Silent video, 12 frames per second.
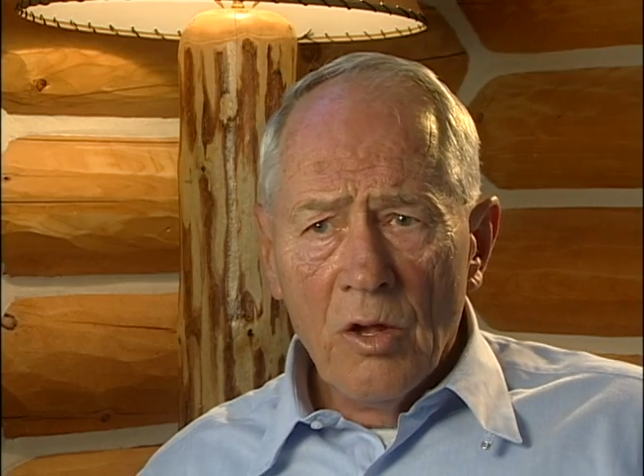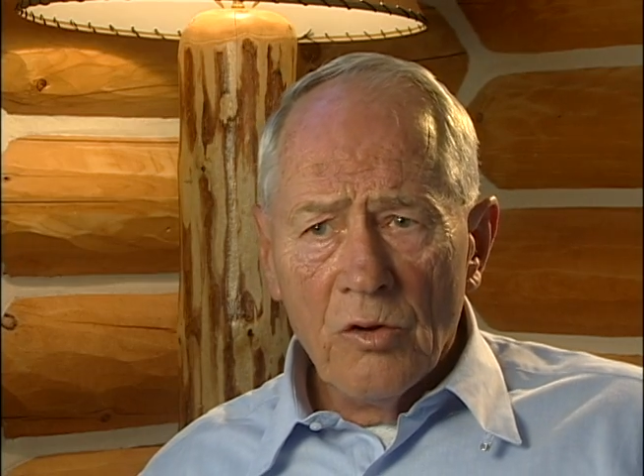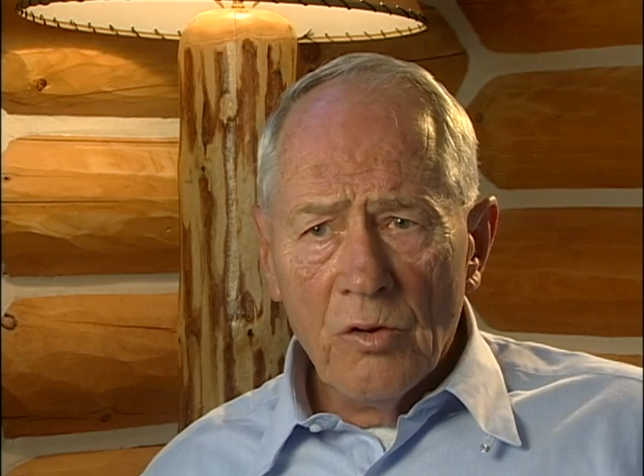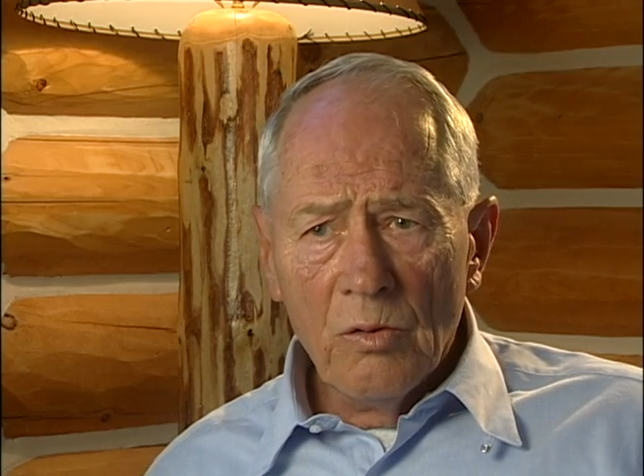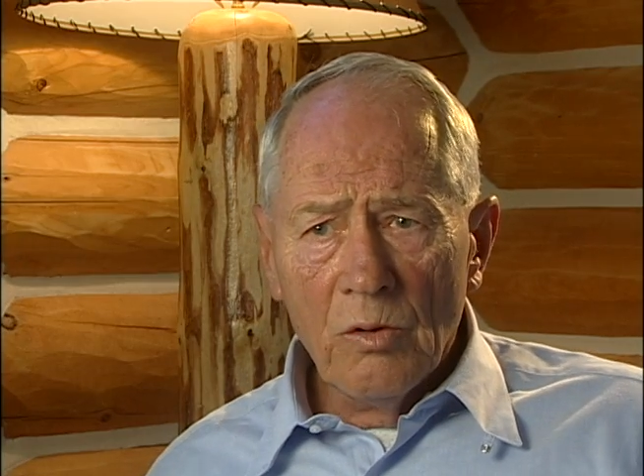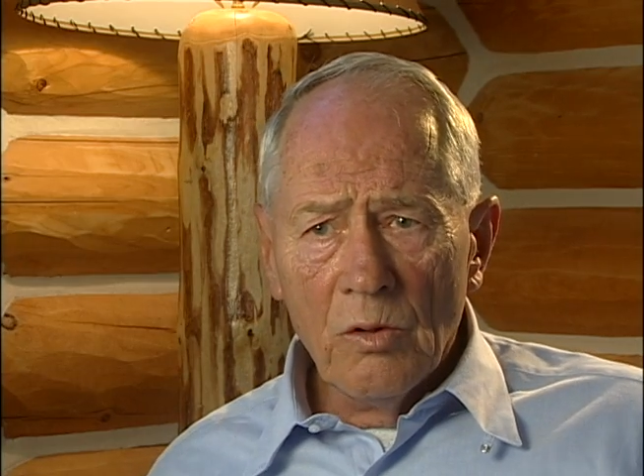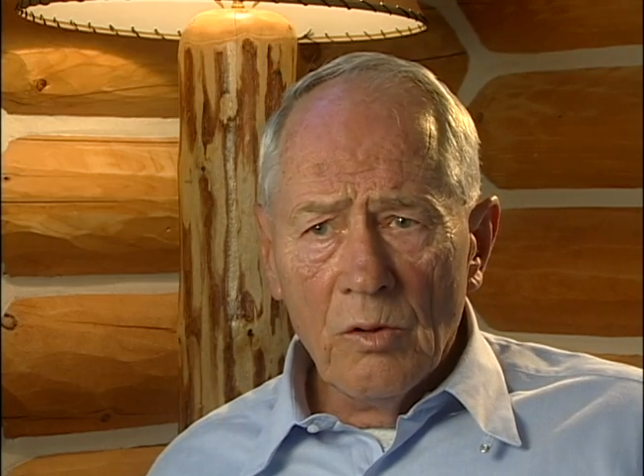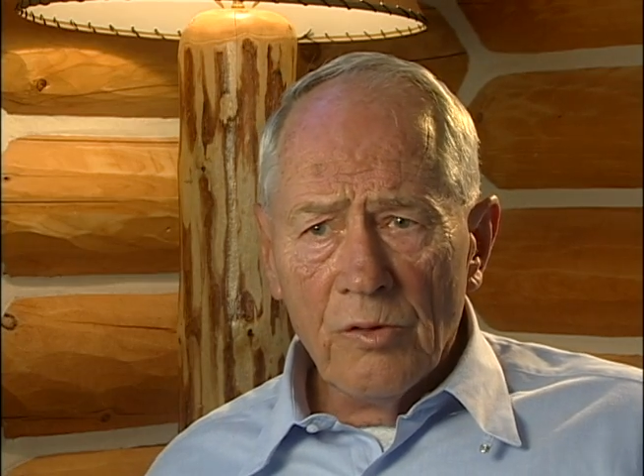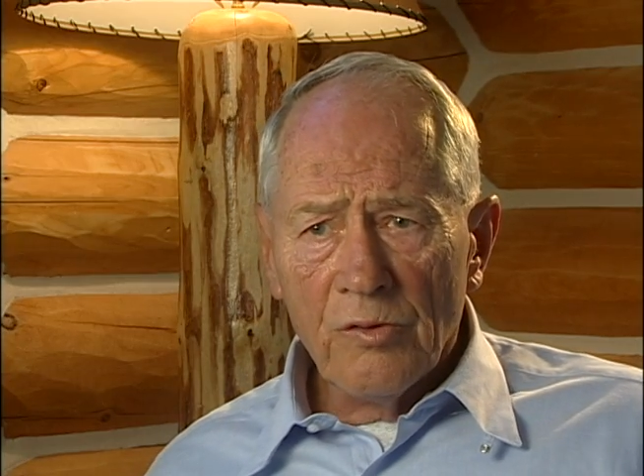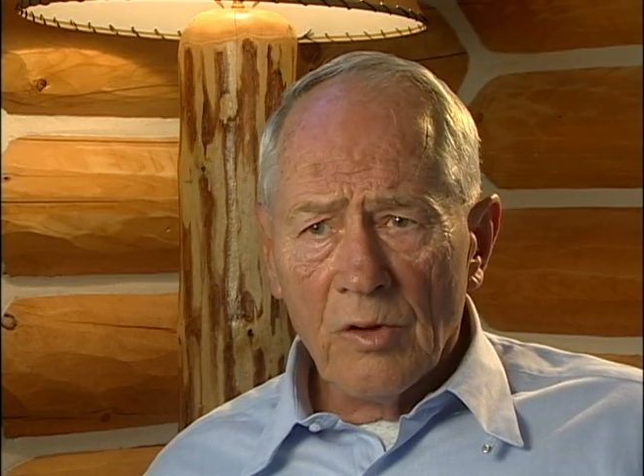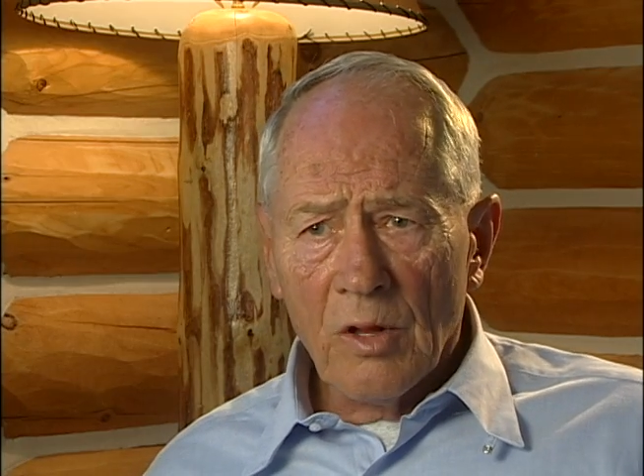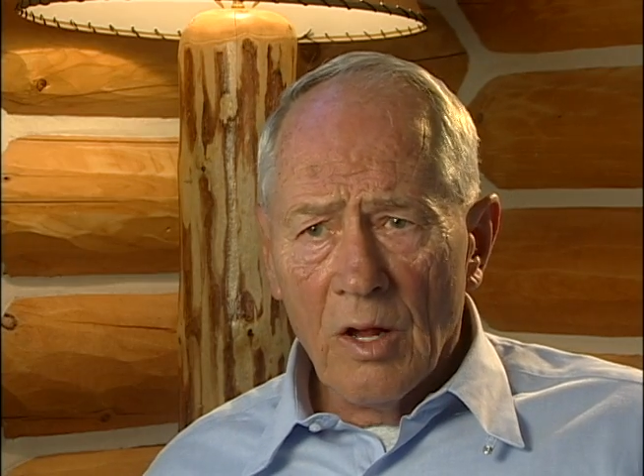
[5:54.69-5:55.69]
to
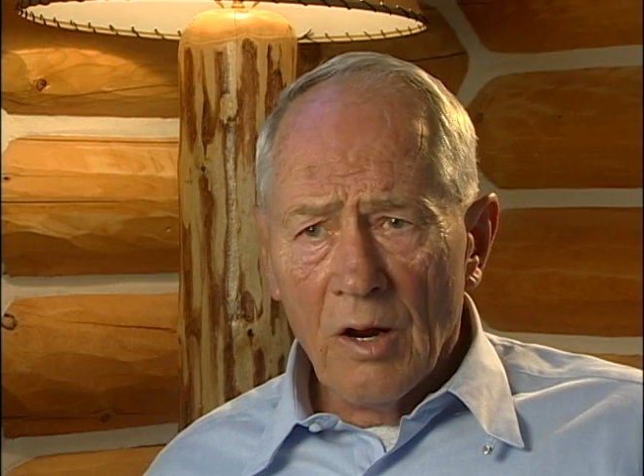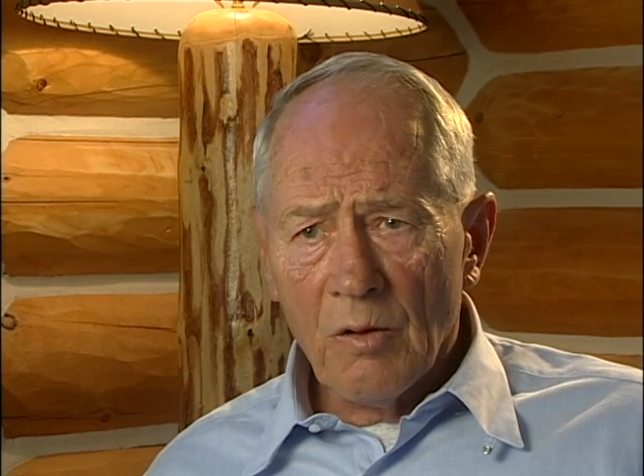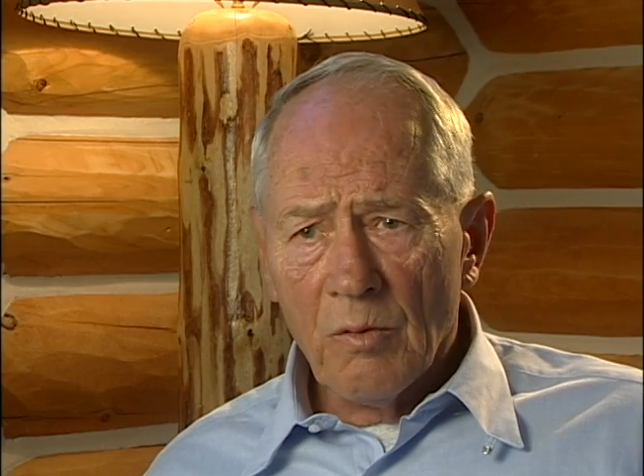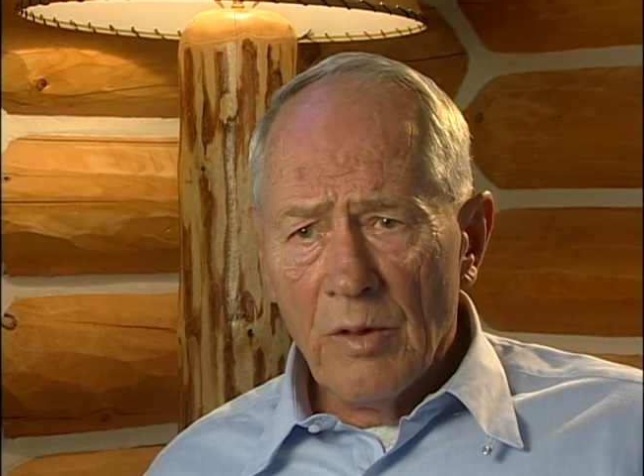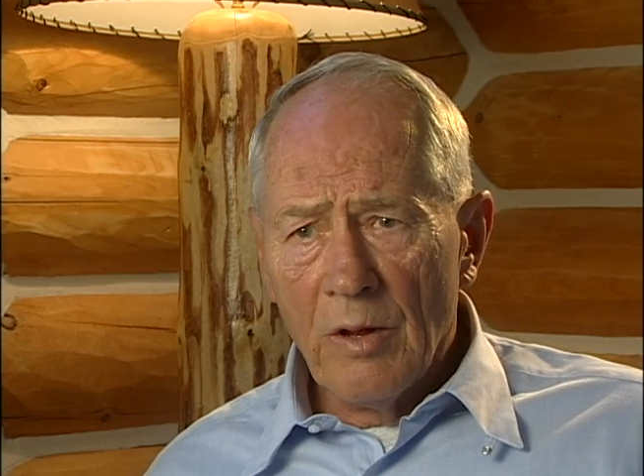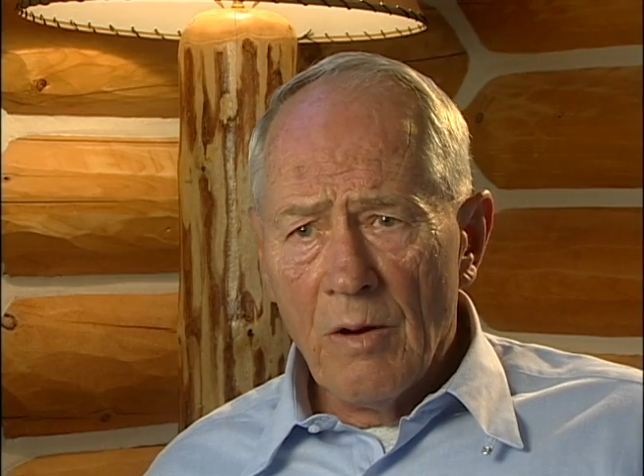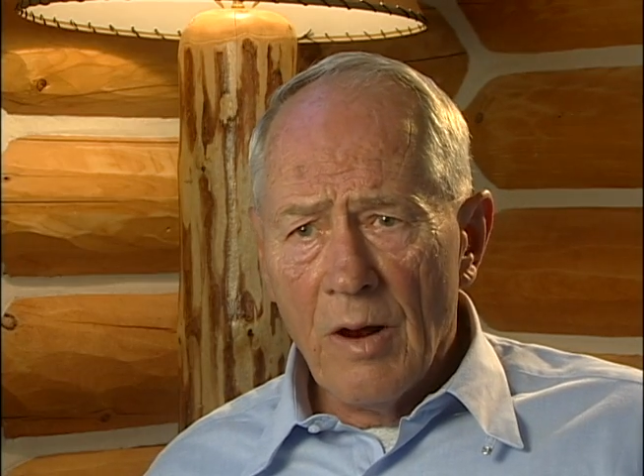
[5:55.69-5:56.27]
Lewis and Clark when they were